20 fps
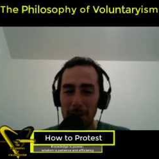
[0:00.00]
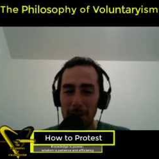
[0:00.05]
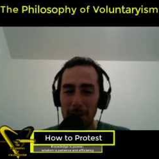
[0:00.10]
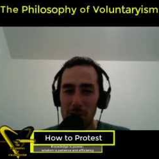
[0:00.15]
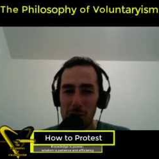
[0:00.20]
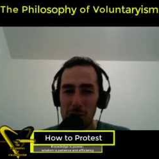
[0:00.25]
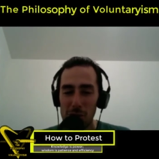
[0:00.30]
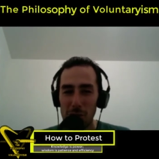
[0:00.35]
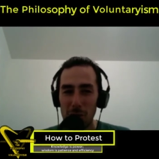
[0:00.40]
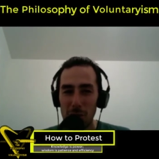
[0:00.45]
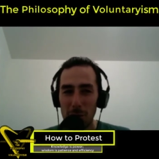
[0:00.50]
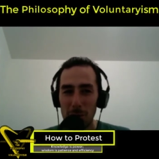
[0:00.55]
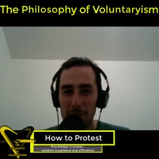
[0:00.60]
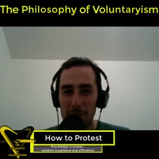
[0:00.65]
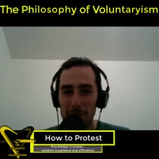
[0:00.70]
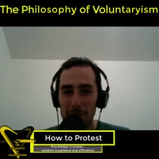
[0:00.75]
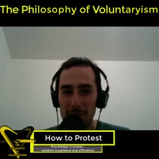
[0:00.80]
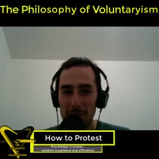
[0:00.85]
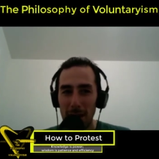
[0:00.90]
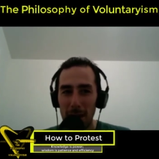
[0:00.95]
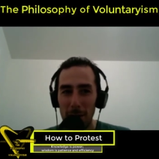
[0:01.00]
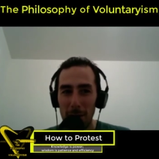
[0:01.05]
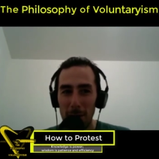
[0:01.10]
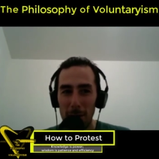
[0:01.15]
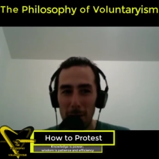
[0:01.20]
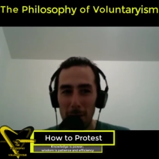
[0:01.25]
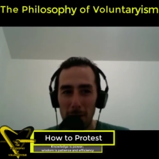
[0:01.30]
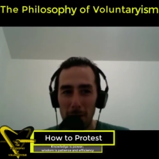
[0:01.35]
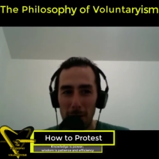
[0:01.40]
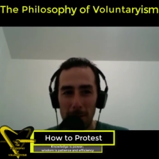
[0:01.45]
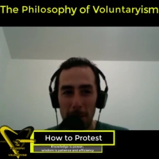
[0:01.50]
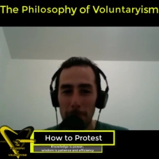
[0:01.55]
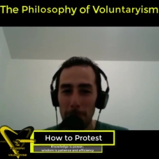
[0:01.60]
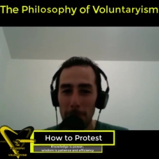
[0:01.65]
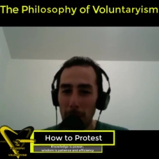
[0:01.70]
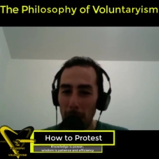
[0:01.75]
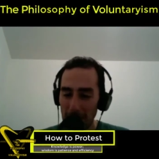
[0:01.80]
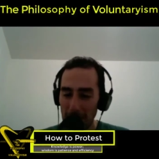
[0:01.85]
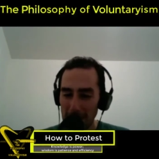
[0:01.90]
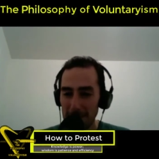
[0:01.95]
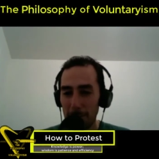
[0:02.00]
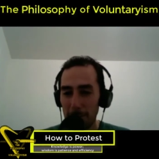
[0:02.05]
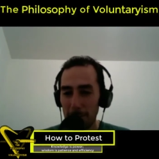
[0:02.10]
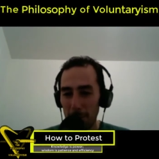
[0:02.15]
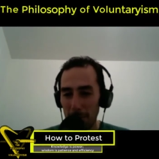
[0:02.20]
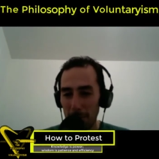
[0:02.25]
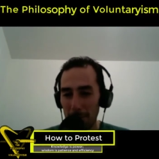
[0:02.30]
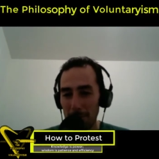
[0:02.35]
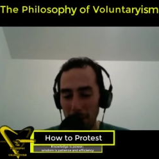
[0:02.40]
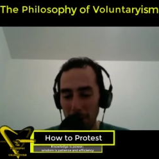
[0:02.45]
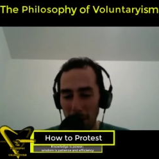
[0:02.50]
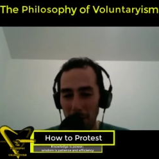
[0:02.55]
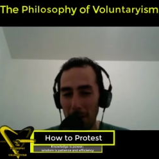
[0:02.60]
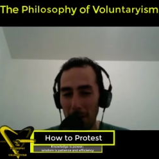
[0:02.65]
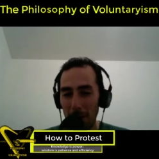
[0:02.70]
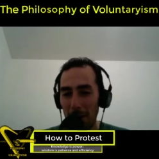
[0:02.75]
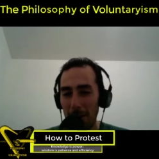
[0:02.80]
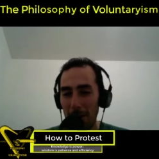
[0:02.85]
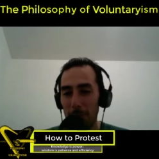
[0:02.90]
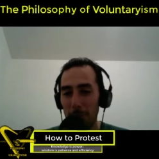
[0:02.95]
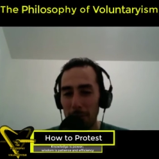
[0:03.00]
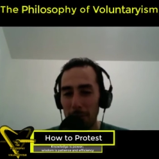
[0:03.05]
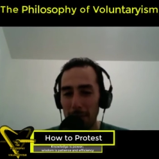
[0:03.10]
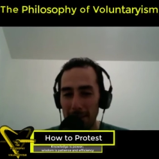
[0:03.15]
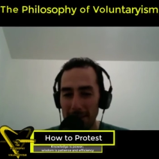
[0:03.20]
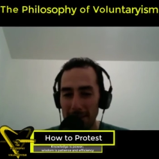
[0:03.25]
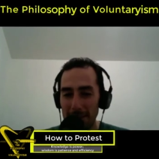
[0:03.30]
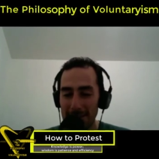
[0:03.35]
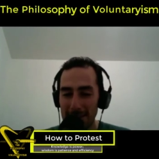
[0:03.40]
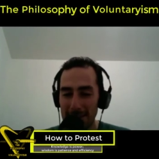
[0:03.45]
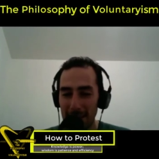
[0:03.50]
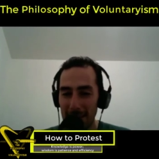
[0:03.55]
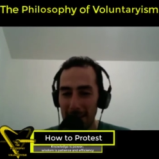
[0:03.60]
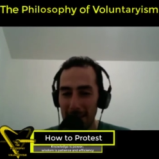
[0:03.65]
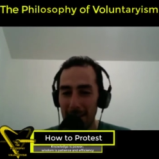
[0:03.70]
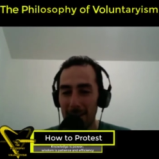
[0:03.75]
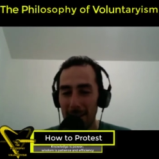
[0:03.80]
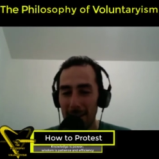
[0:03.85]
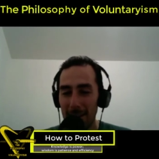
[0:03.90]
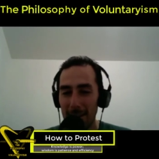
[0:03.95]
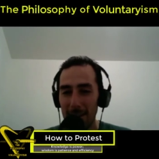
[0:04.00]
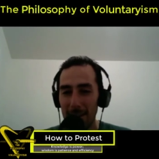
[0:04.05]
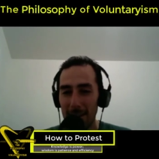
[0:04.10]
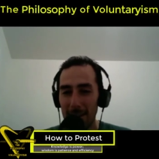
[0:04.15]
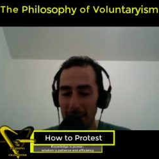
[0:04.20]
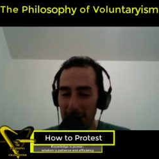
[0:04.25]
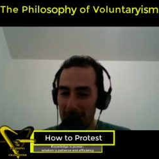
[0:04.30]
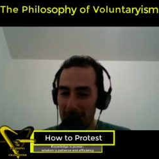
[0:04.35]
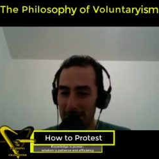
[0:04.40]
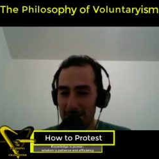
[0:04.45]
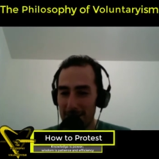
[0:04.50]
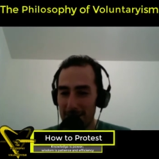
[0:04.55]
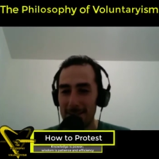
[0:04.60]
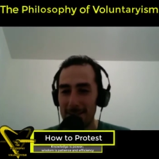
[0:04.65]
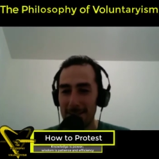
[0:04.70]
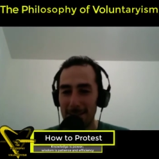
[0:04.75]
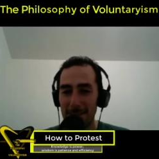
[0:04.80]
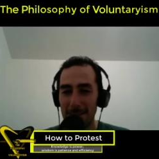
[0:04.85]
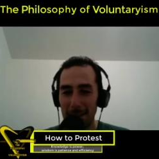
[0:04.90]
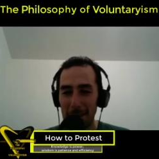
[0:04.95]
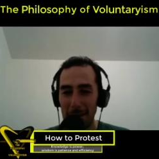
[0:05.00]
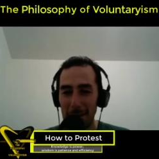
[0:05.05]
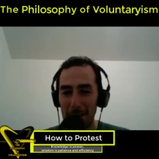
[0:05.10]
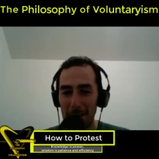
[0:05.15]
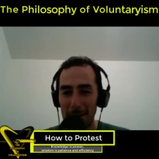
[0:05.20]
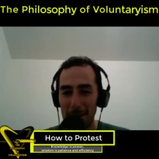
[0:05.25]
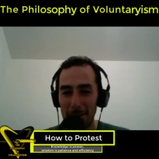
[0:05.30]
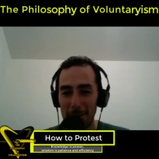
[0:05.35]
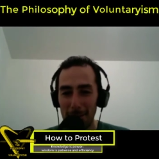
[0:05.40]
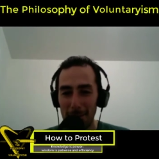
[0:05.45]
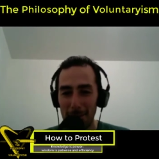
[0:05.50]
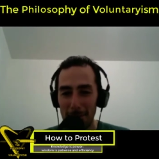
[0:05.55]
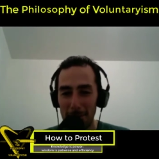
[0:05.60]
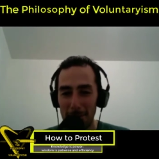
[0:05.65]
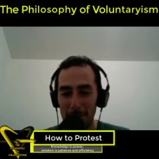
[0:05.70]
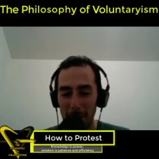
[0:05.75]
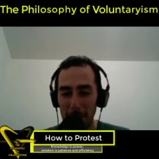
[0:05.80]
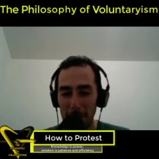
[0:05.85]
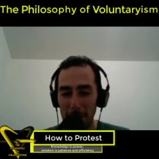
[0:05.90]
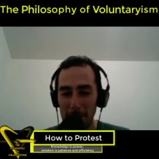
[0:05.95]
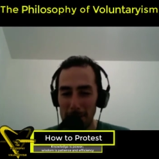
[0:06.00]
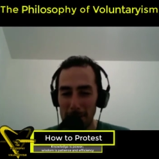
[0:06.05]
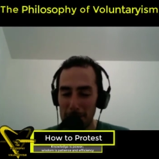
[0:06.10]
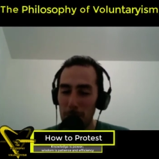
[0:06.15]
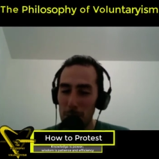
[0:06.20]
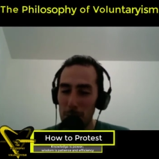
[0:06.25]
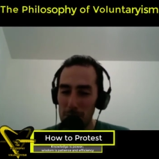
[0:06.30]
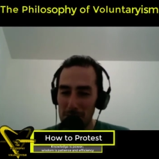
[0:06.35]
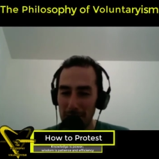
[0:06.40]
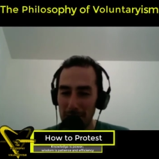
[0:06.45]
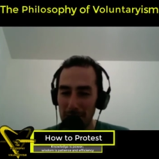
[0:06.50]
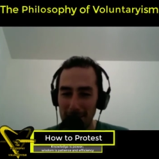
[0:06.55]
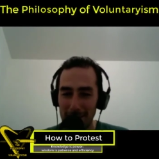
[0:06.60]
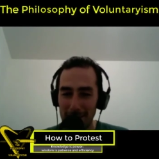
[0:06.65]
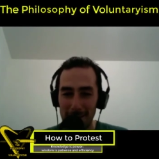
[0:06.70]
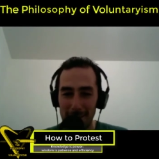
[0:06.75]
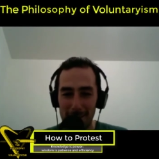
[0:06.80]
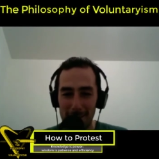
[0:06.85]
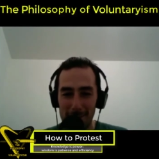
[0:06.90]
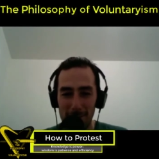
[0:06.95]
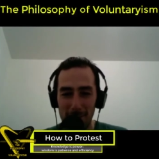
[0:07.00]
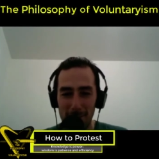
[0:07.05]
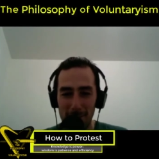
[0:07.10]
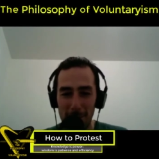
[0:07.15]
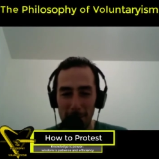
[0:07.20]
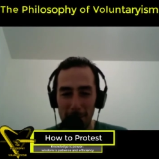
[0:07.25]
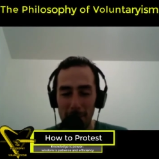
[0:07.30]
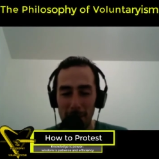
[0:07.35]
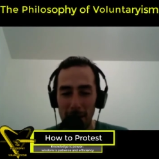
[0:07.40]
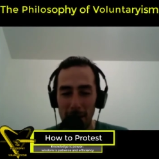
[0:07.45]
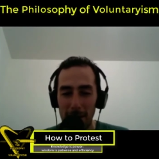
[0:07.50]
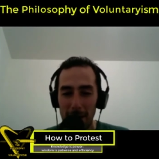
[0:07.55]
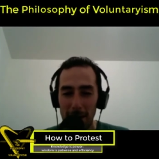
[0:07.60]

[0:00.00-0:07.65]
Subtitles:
shows how impossible a lot of what they say is, you know, by just pushing it to the extreme.